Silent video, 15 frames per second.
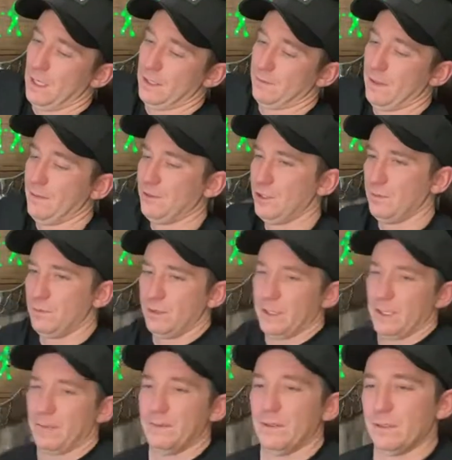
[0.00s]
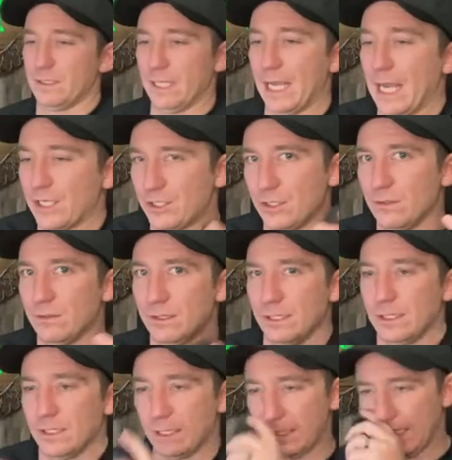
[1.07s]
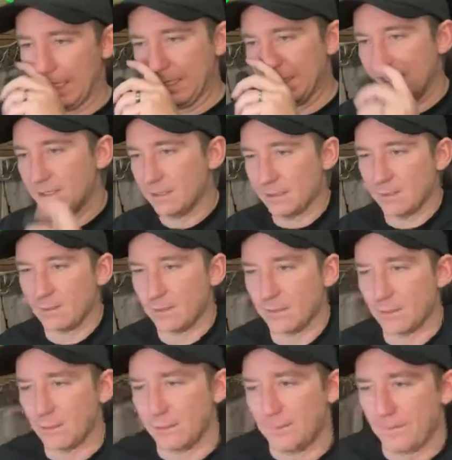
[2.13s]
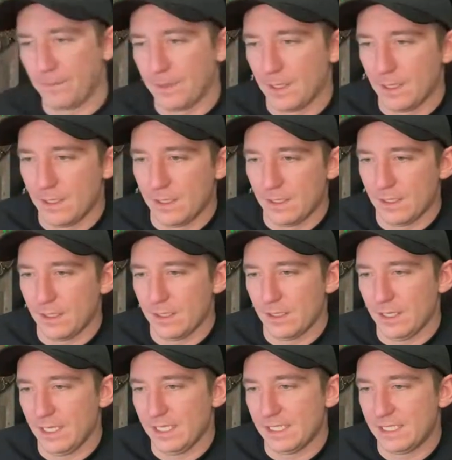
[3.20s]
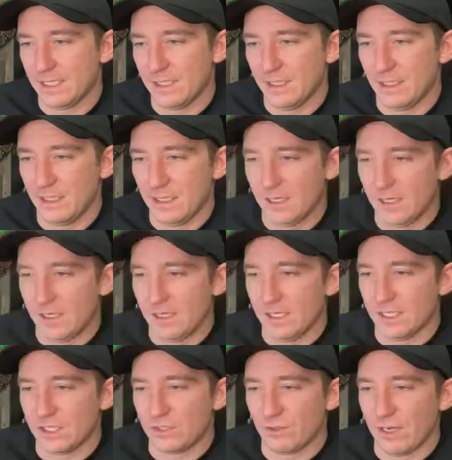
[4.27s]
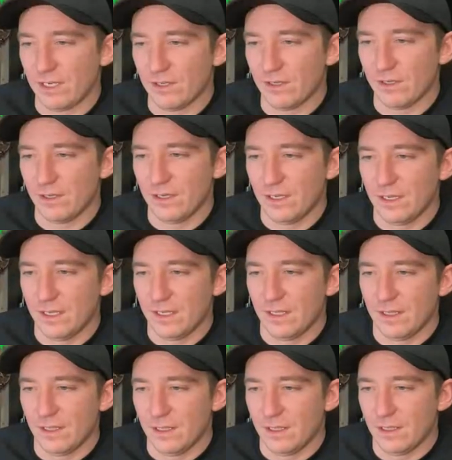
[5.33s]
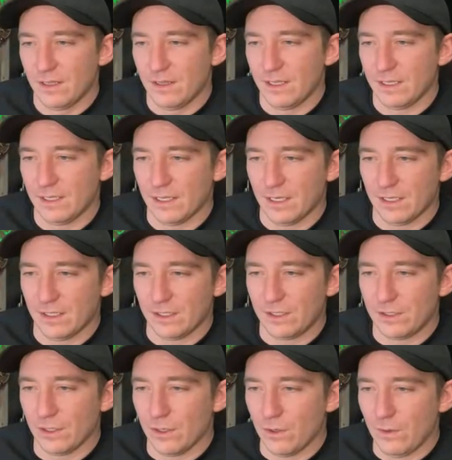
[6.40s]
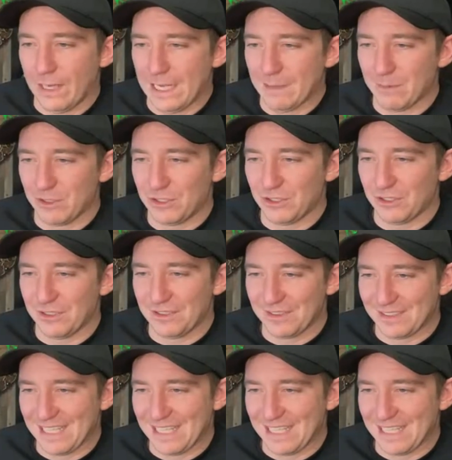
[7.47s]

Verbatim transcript: probably shouldn't put that up there because I actually use this like daily. So Insta is greater than Go Amateur.